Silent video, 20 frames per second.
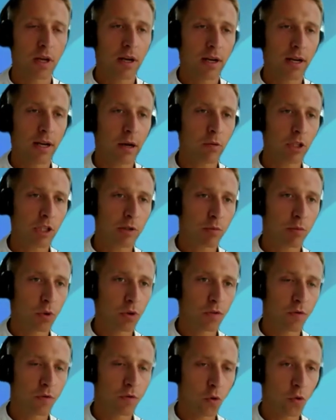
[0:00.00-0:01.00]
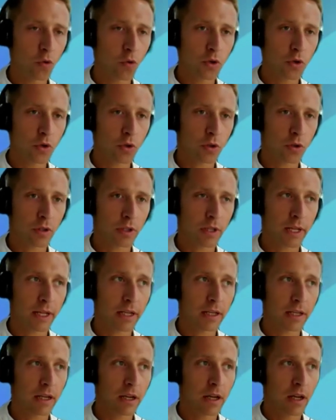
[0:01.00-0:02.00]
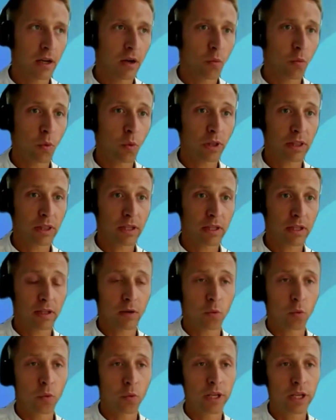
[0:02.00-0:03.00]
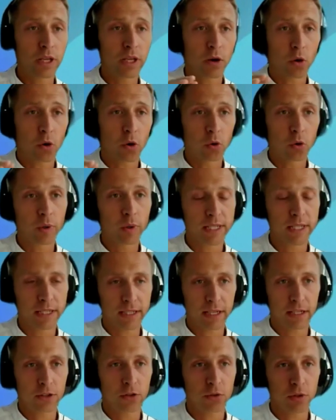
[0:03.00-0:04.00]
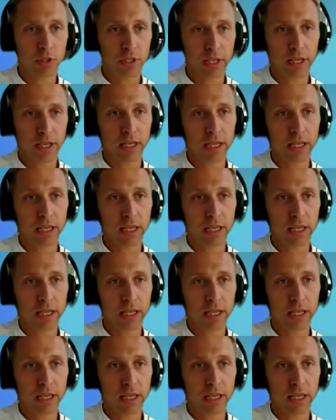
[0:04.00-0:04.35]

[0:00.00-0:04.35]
Now it's more focused on like what we always tend to say,